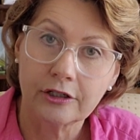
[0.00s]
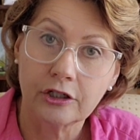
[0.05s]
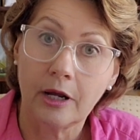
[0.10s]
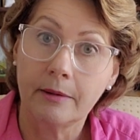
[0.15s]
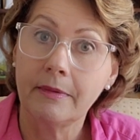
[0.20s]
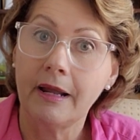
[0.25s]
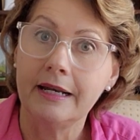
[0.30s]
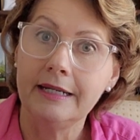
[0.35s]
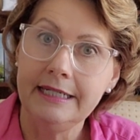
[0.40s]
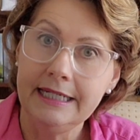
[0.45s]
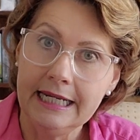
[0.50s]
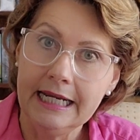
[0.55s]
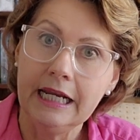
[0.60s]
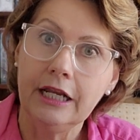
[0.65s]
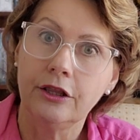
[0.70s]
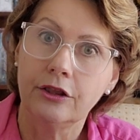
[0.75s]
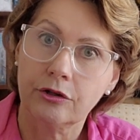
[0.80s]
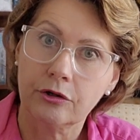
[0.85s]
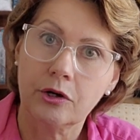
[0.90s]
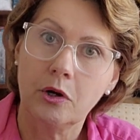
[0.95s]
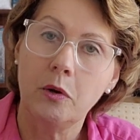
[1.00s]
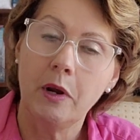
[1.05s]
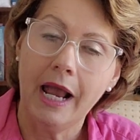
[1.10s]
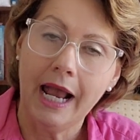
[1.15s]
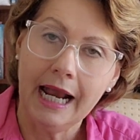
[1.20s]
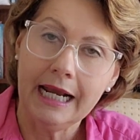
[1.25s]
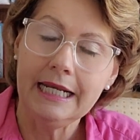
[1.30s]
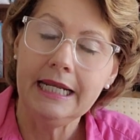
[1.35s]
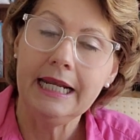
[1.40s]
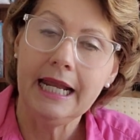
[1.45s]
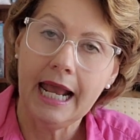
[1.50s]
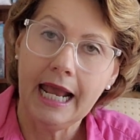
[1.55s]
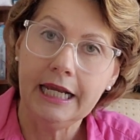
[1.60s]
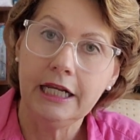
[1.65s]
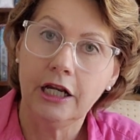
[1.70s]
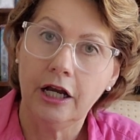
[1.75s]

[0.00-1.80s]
So I'm not digging through 88